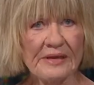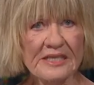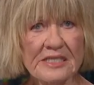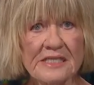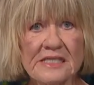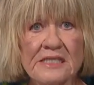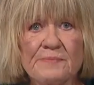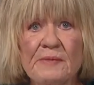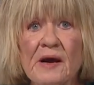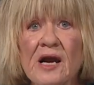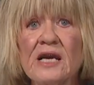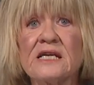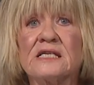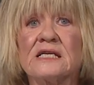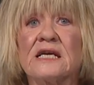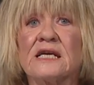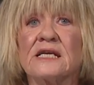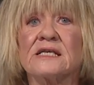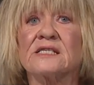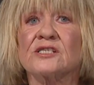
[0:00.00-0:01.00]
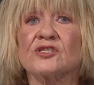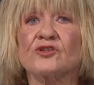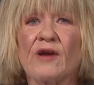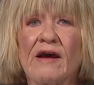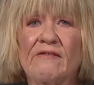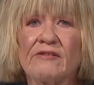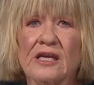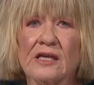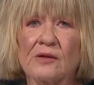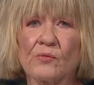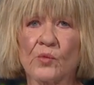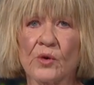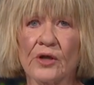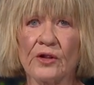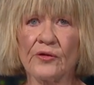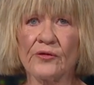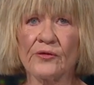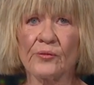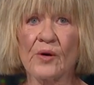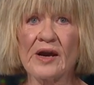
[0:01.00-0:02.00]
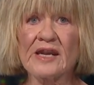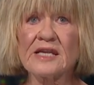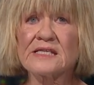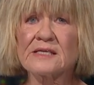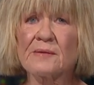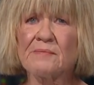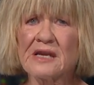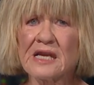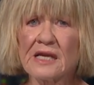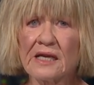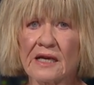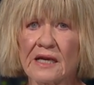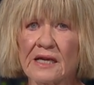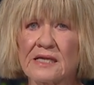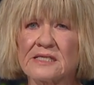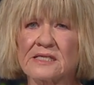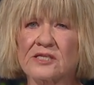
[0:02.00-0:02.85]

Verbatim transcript: But despite extravagant wealth, one is immediately